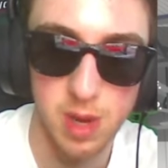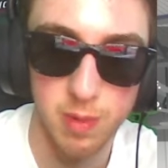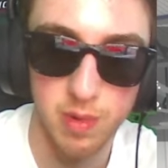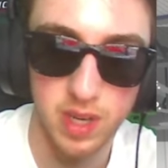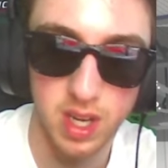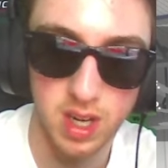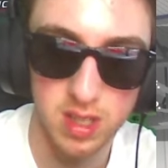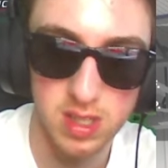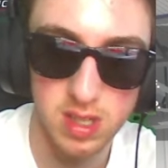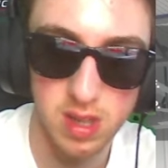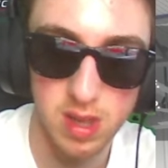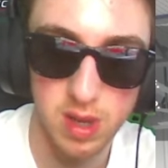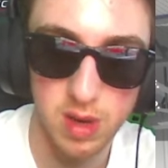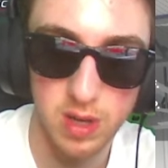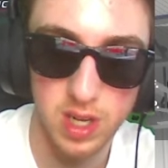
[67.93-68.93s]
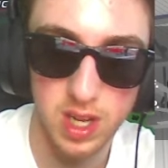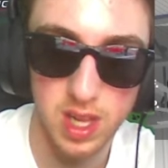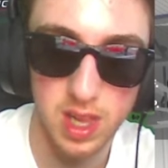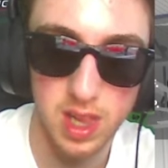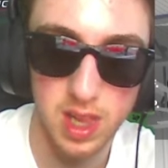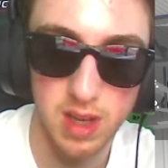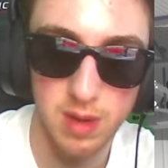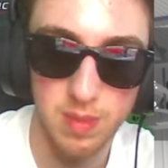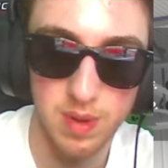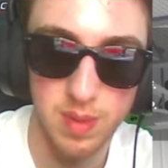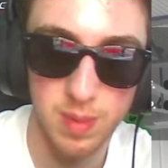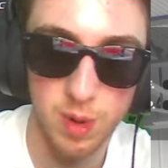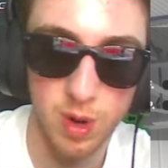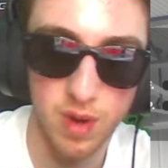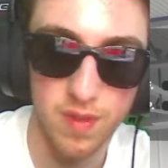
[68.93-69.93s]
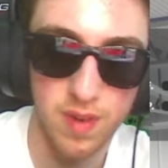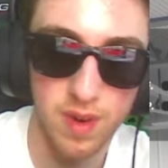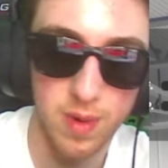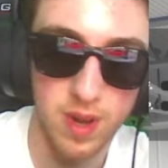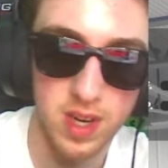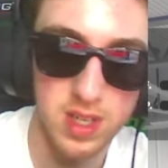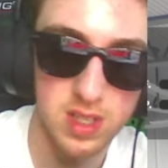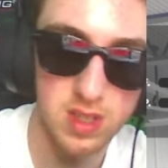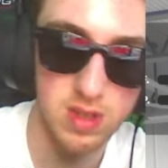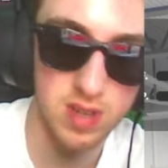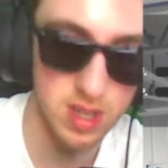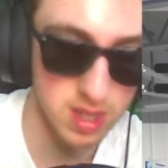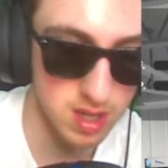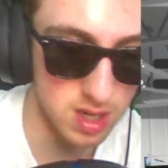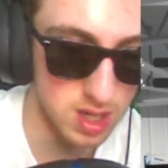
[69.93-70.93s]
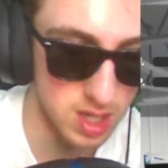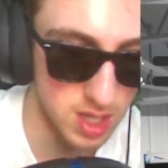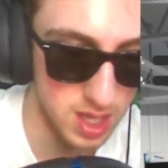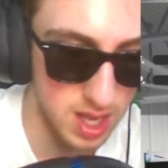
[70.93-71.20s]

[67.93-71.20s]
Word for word: We could also lower it a little bit more if I wanted to right there.